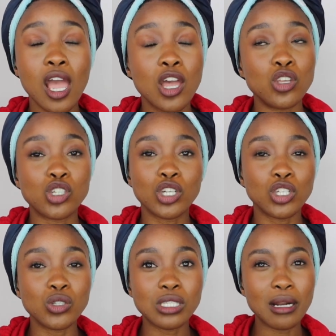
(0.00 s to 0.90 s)
you should
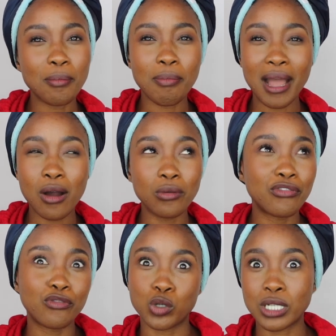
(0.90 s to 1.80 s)
use it about
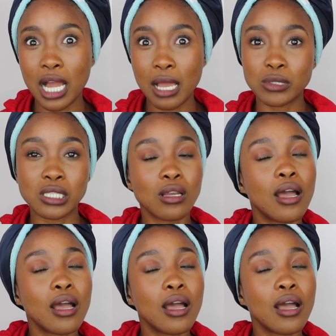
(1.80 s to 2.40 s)
4 times